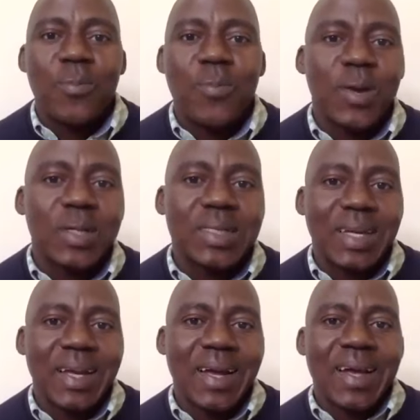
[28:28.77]
Because
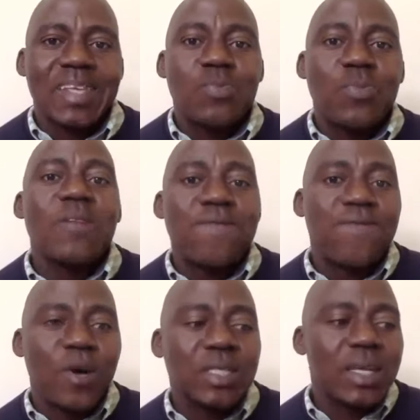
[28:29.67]
it's been
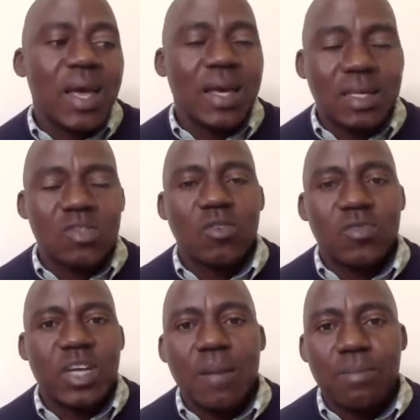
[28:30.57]
40 years of
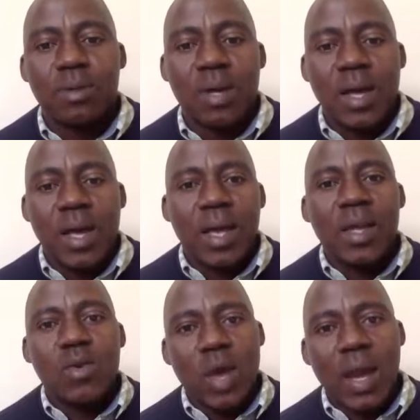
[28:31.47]
trouble,
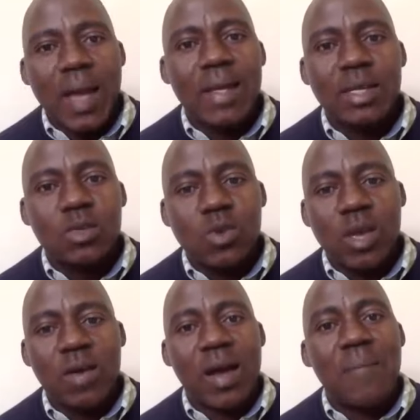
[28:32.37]
and we are likely to
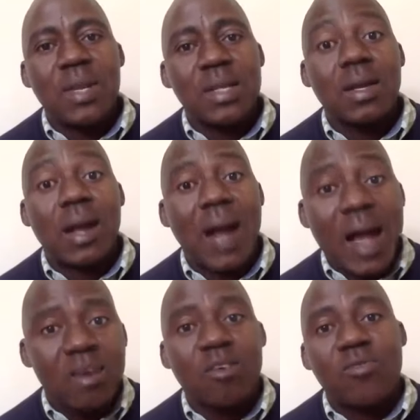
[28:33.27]
have, I mean, the
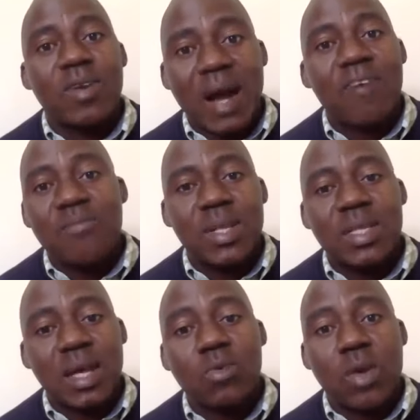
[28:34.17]
kind of government
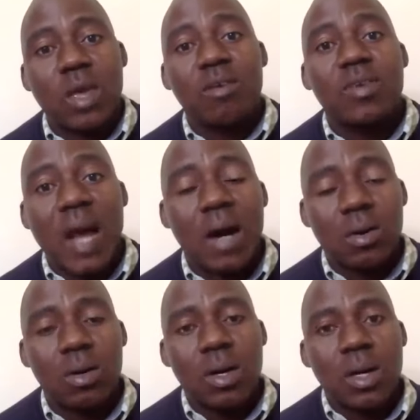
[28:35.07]
that we have now,
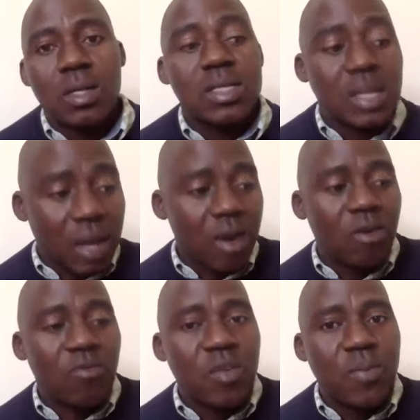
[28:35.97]
these are the kind of people